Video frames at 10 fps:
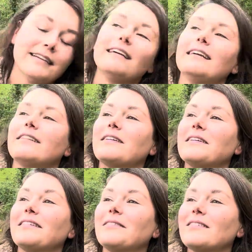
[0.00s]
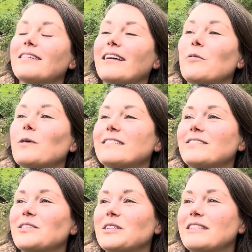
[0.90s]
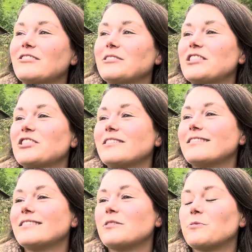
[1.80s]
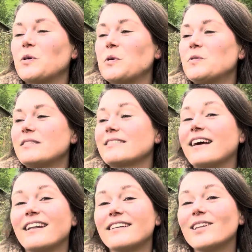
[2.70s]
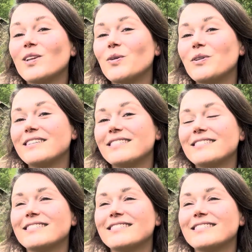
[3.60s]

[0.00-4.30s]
in the like Western traditions, the rose is kind of like the lotus,